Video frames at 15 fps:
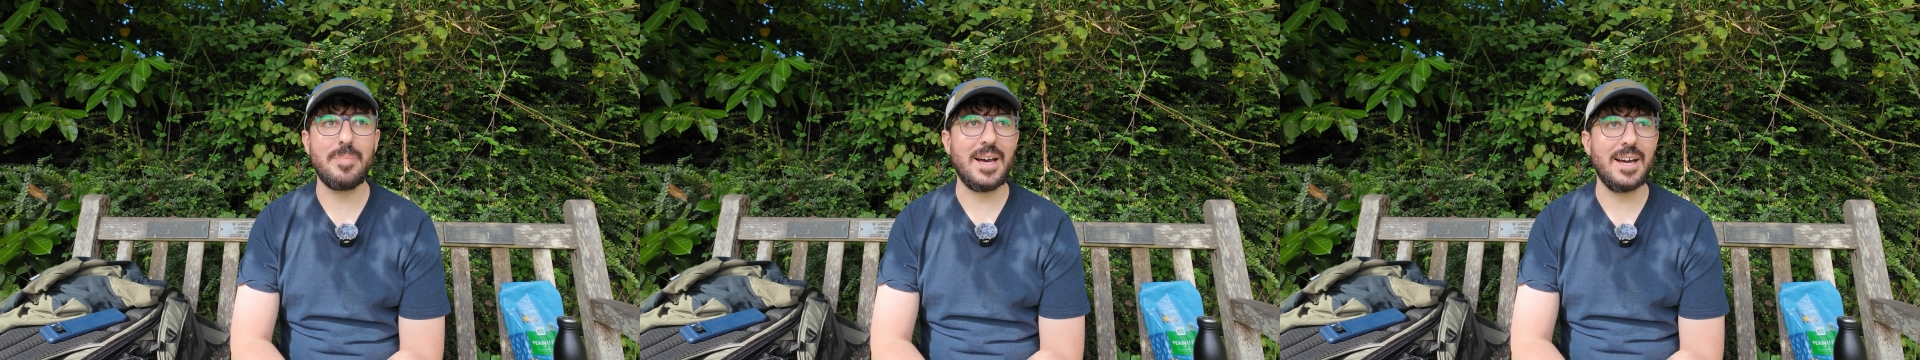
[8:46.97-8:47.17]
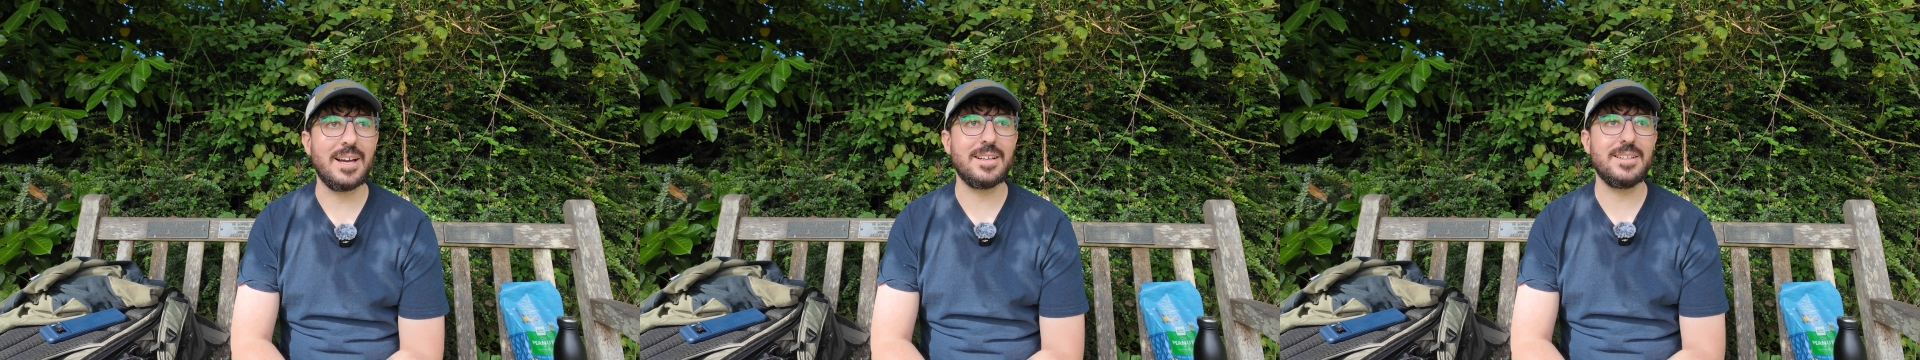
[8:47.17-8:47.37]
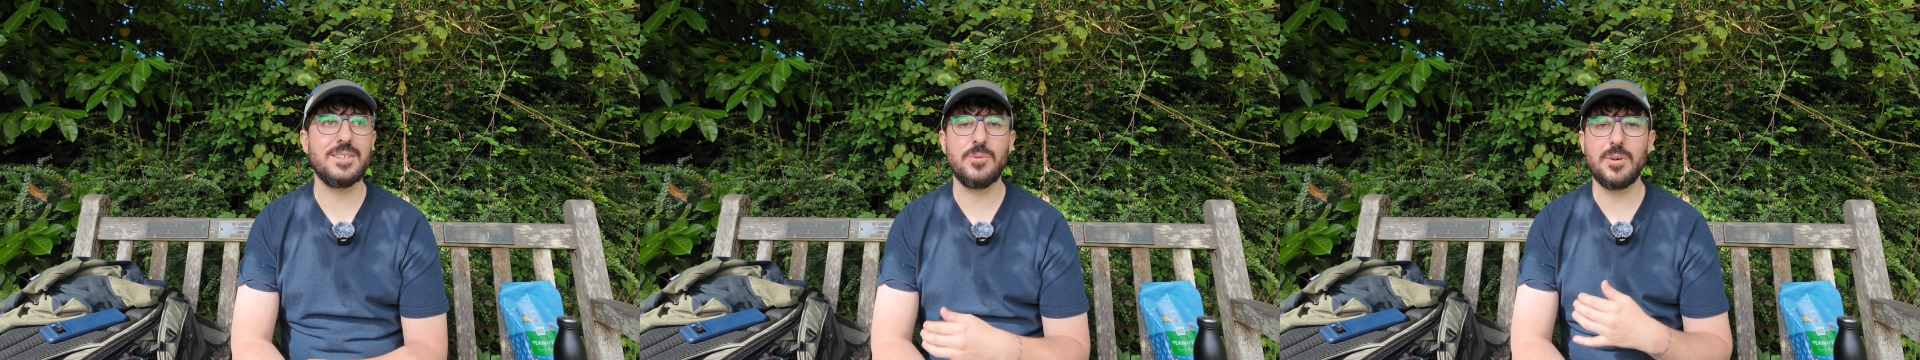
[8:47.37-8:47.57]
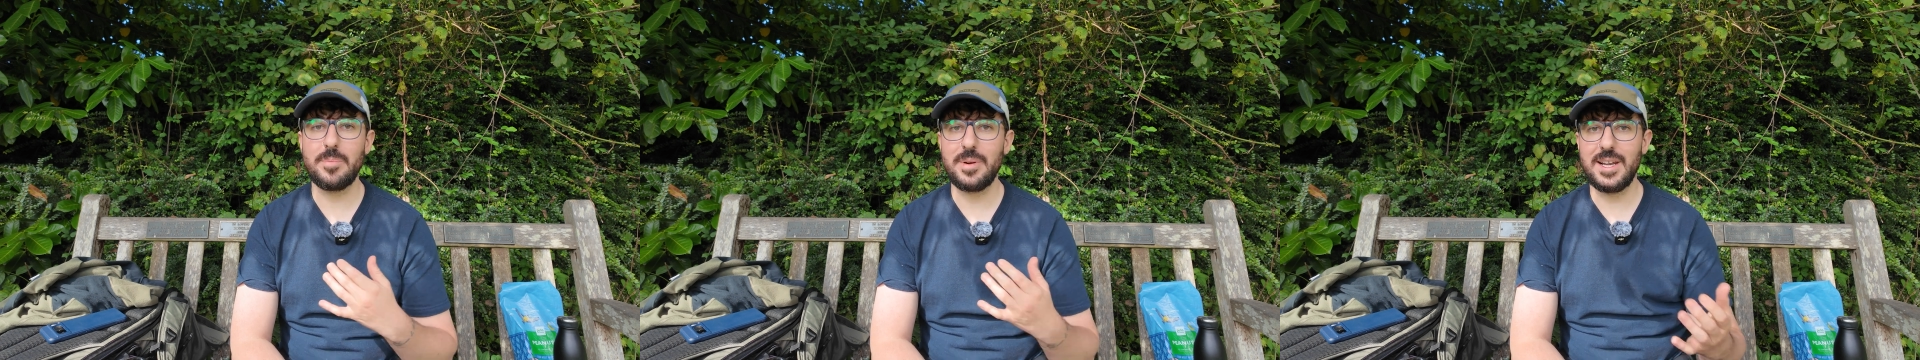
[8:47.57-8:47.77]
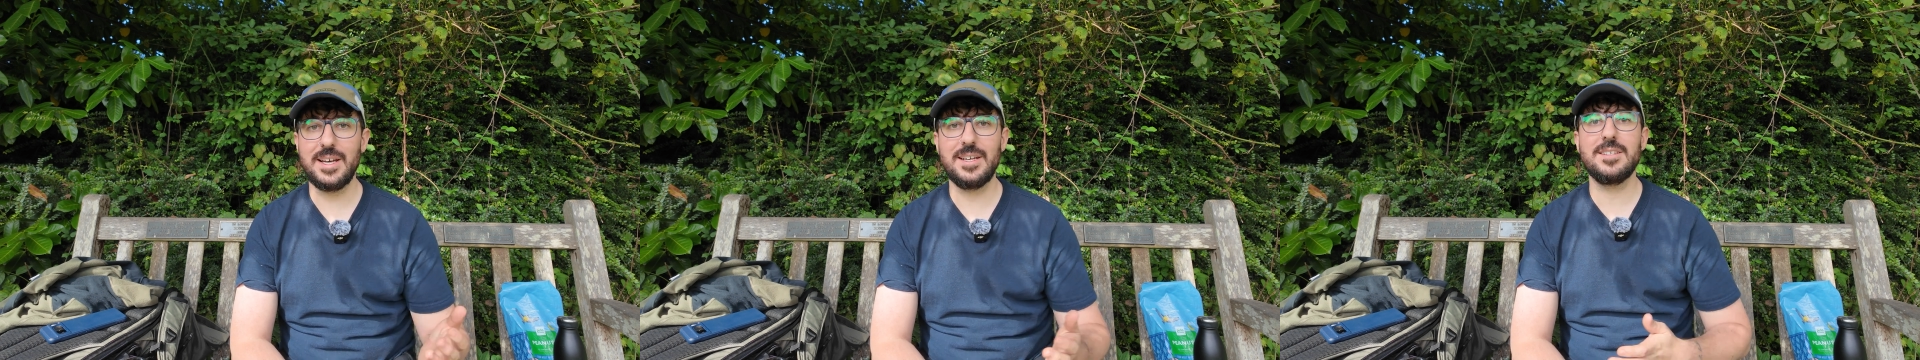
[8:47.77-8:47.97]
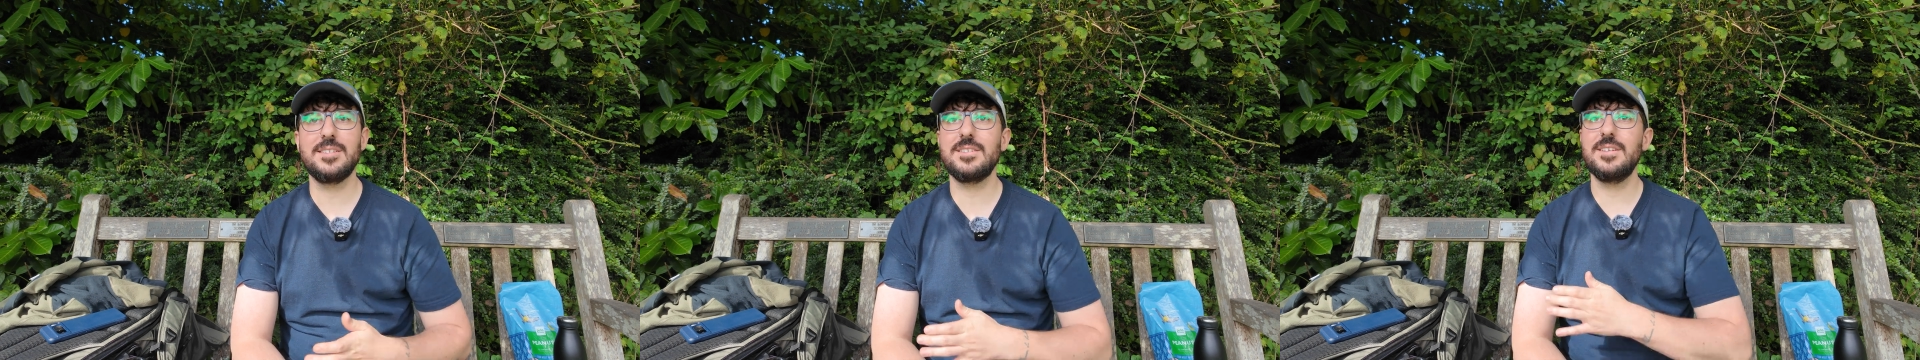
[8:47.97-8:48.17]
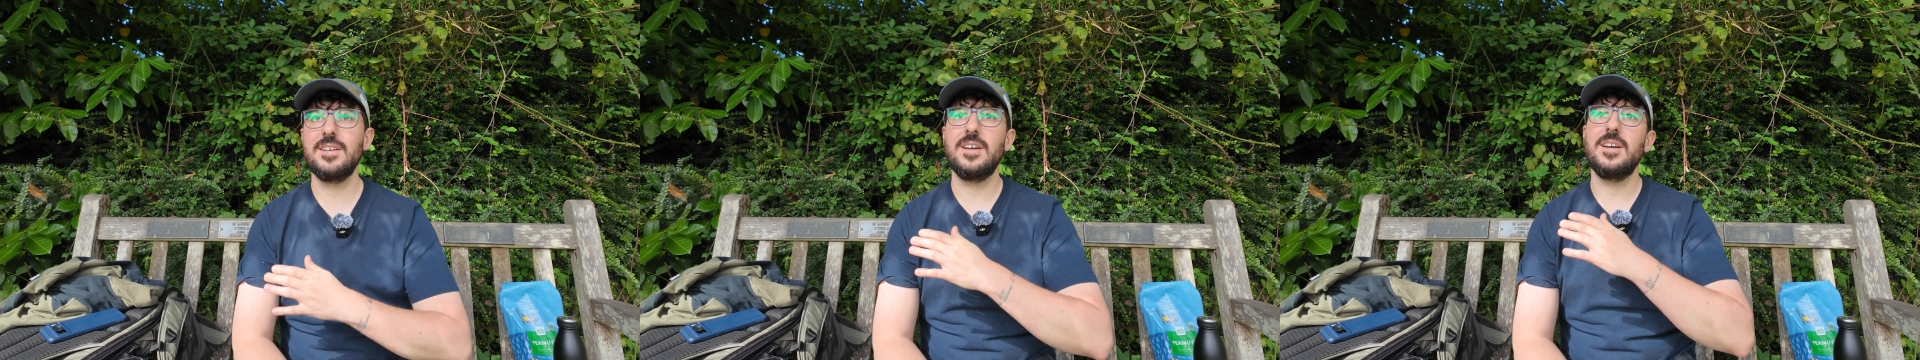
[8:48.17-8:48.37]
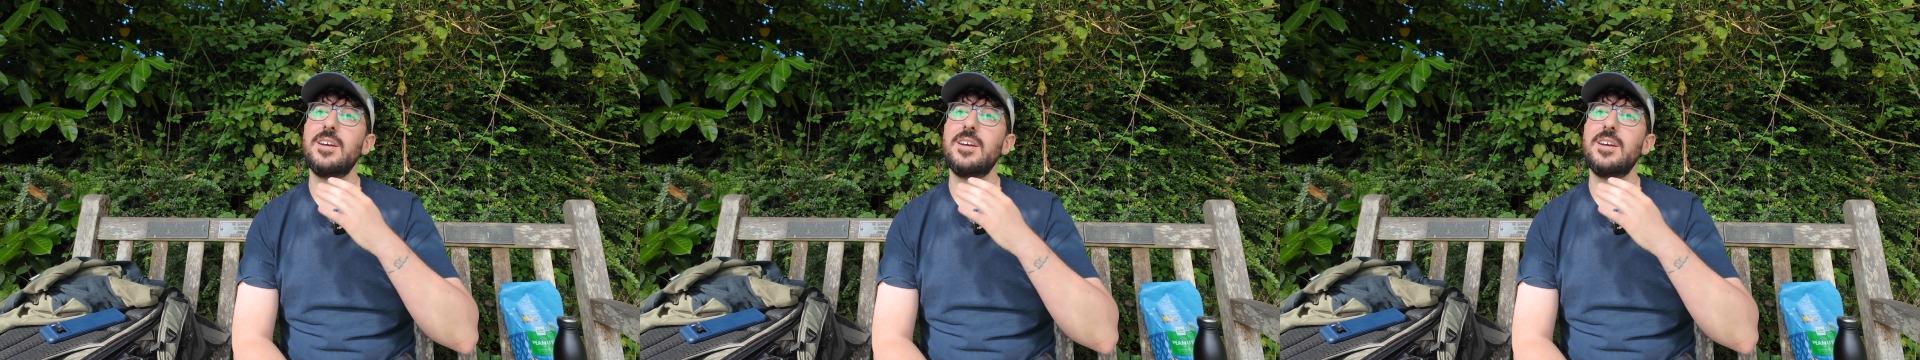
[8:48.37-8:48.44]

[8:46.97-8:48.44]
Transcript: back to a place